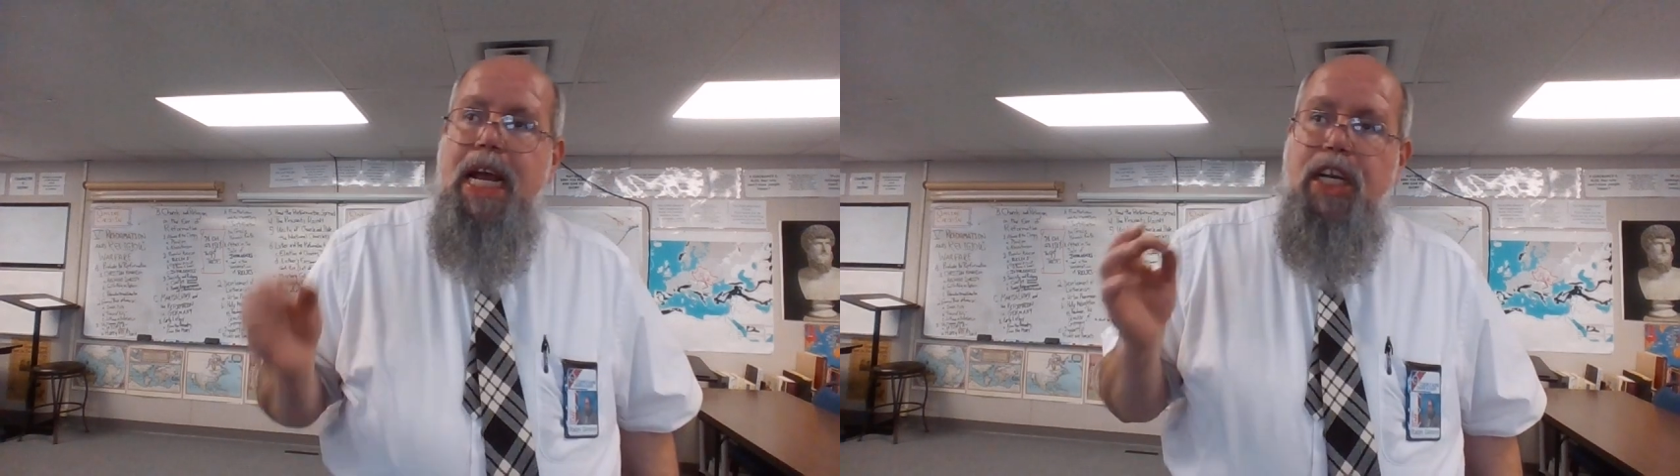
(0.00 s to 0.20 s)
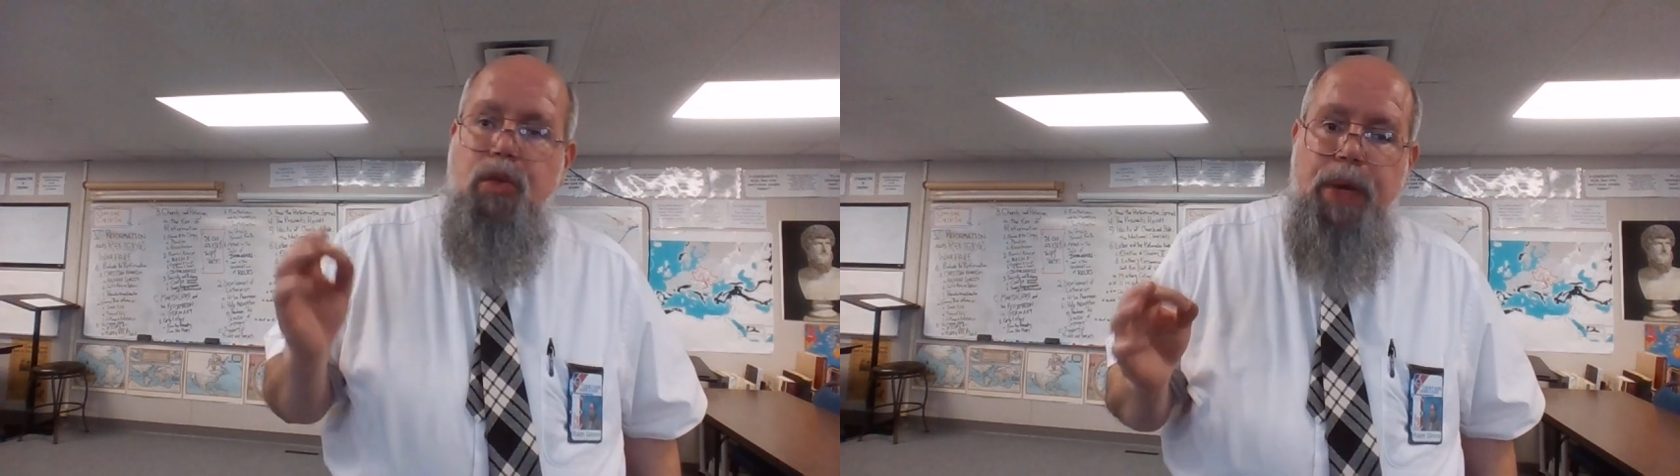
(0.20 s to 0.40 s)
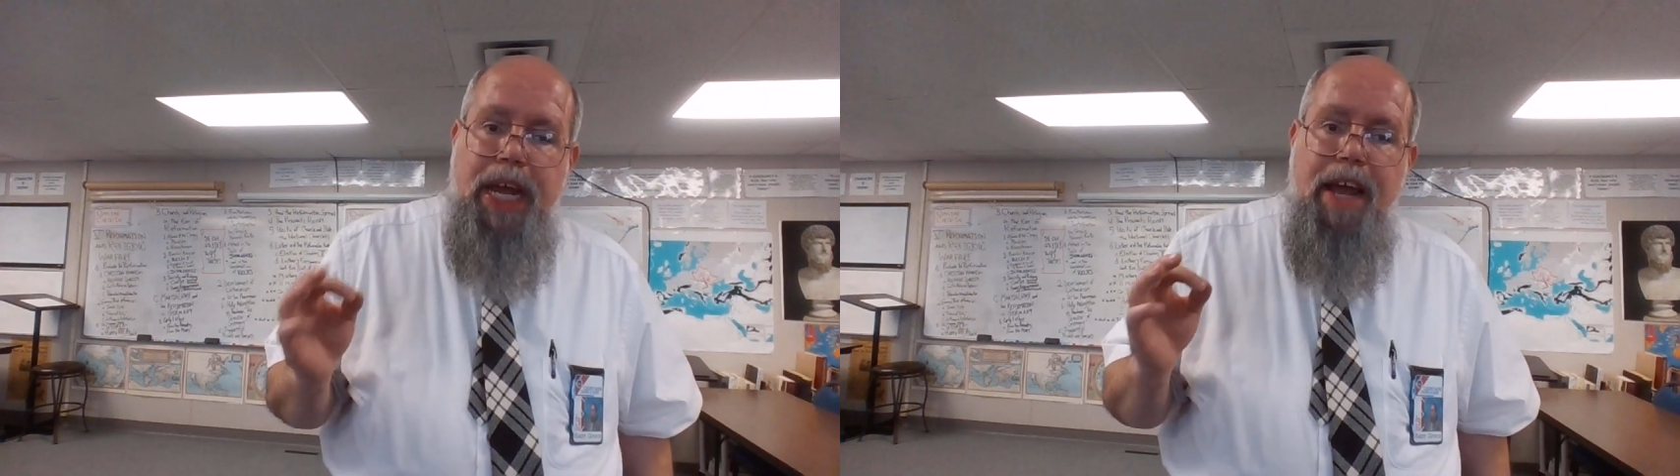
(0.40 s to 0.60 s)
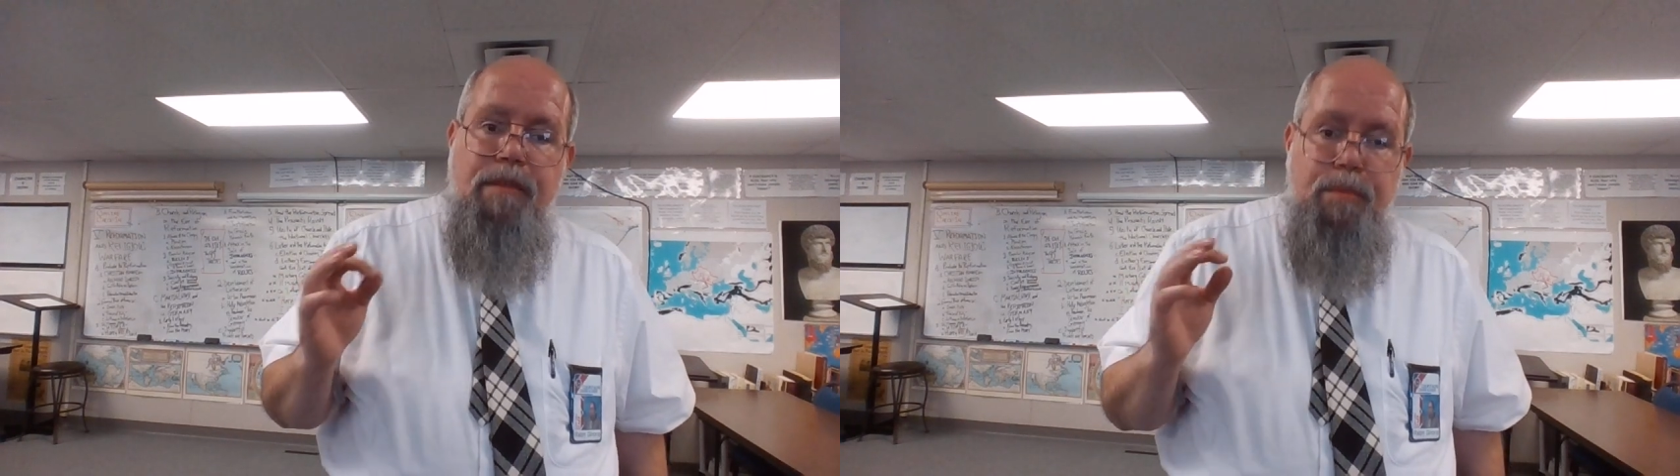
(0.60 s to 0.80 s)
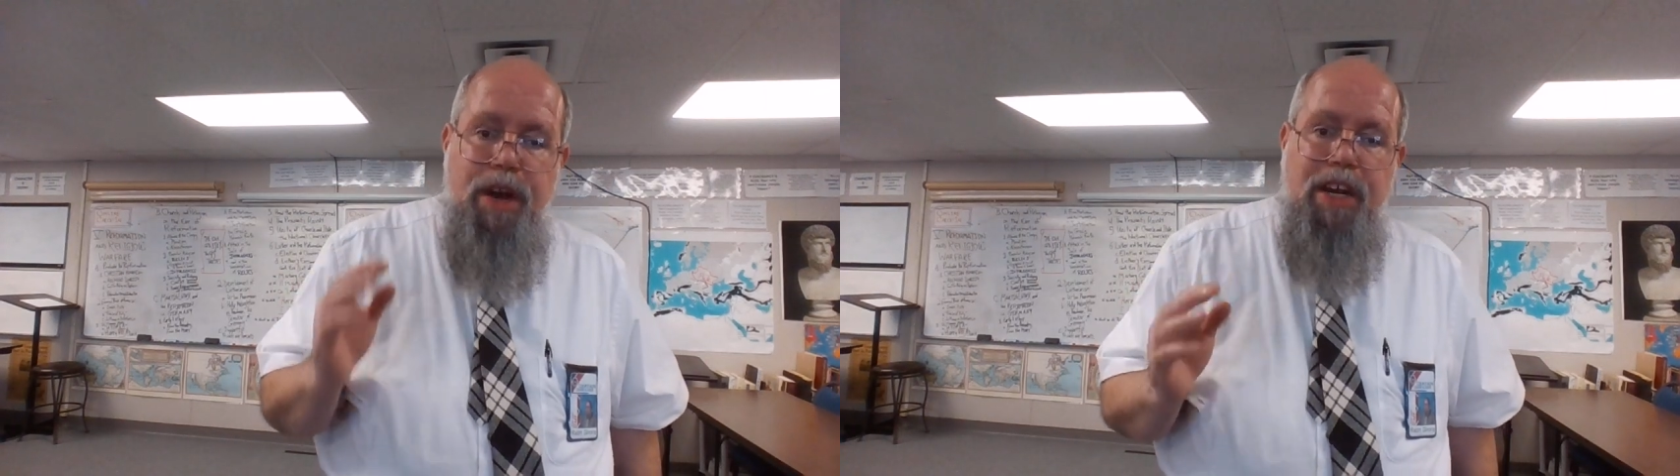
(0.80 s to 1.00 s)
is we
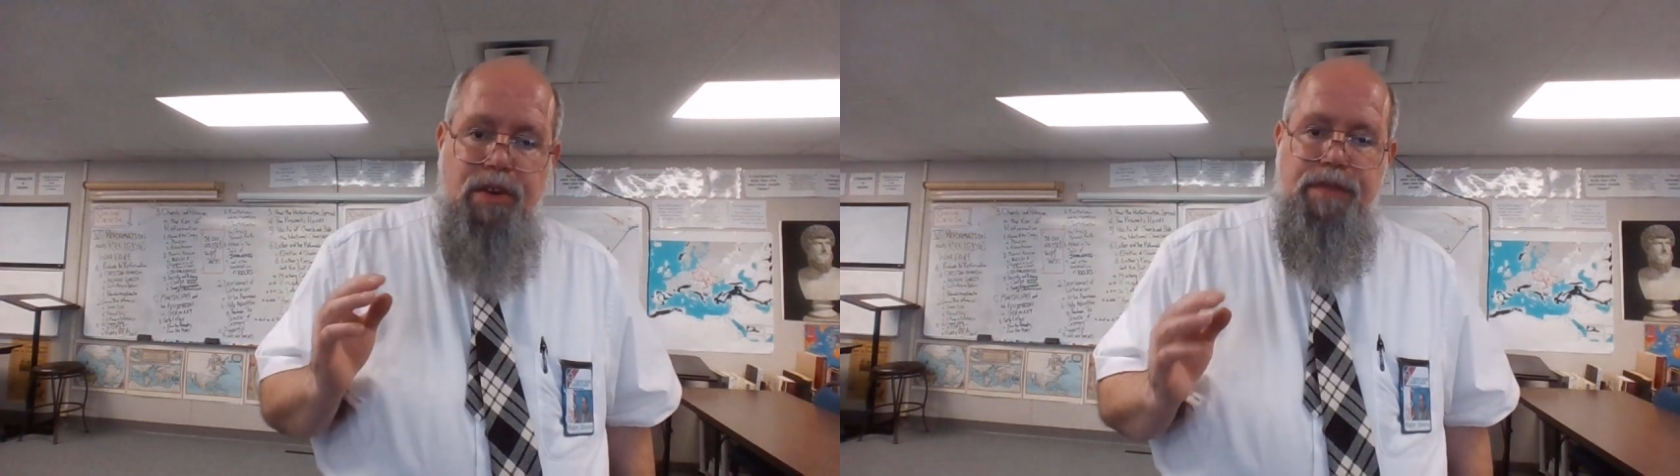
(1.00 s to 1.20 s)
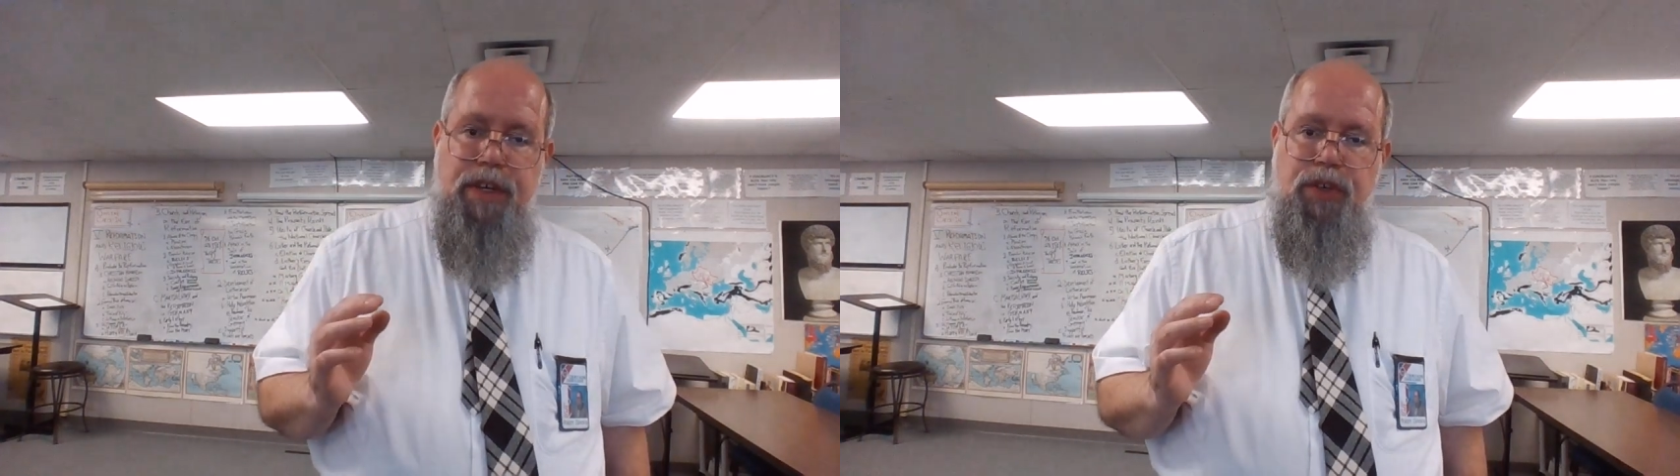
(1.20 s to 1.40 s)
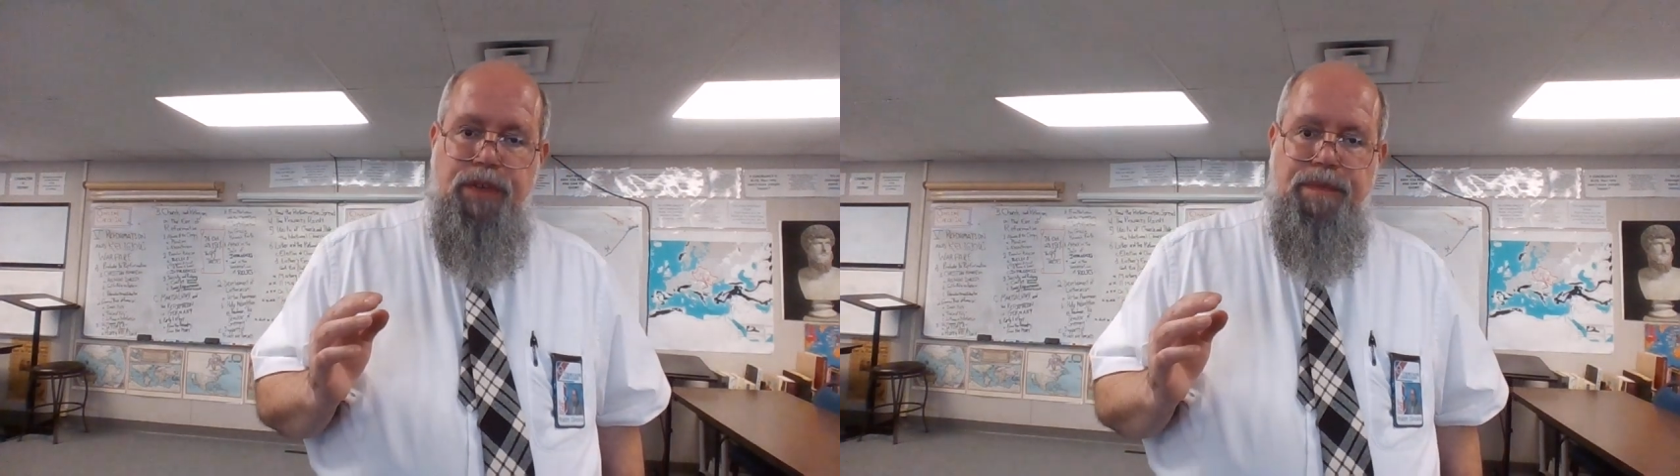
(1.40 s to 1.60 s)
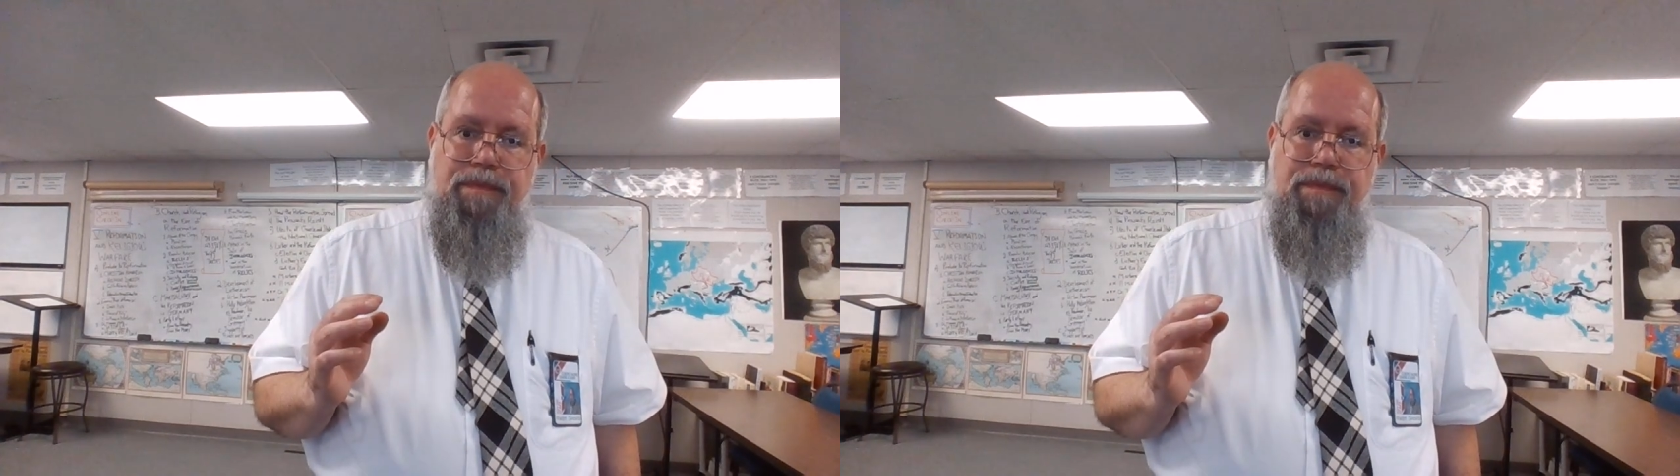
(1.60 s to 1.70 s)
have predator vision.